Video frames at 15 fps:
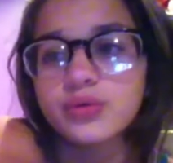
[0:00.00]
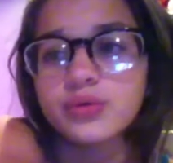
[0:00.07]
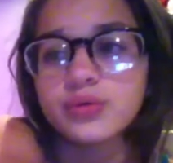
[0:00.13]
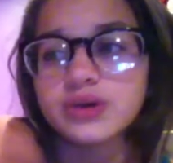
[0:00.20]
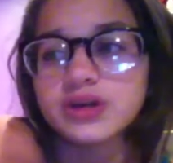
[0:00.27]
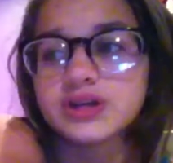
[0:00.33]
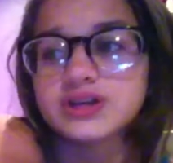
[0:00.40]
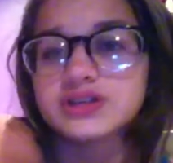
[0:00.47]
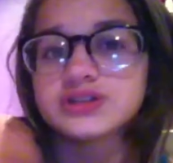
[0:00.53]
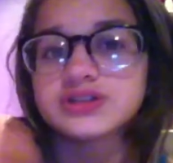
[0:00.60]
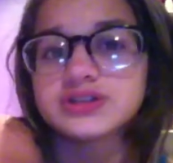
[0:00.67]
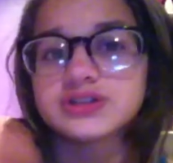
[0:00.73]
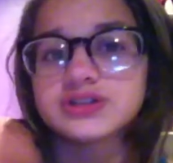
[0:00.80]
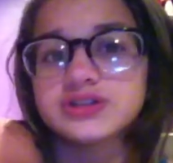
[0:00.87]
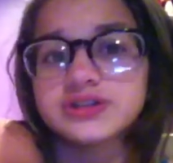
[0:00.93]
we
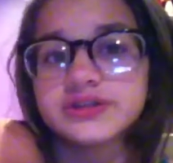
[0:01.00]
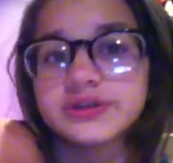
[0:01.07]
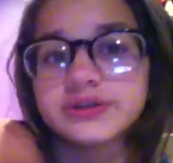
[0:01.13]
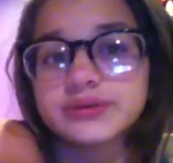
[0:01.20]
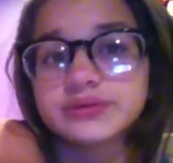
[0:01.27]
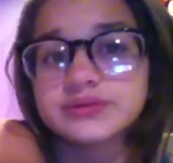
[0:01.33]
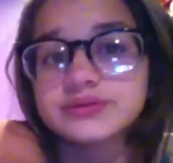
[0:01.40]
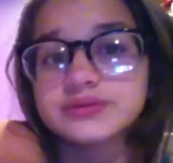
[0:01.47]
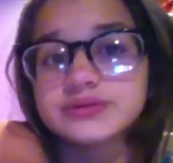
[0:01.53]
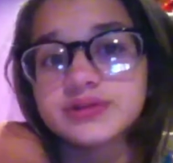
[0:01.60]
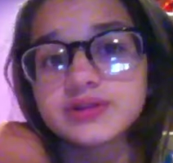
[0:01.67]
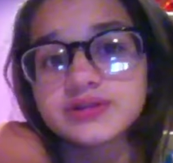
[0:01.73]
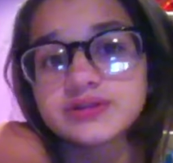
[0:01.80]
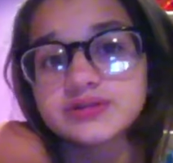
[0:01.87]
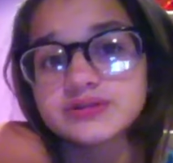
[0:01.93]
should do
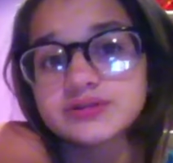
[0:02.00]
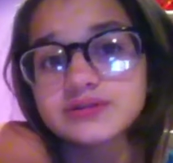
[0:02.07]
tomorrow.